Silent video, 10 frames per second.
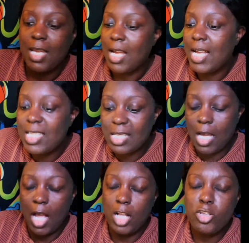It's
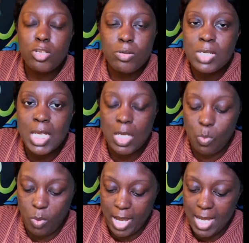a unique
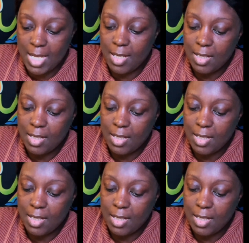way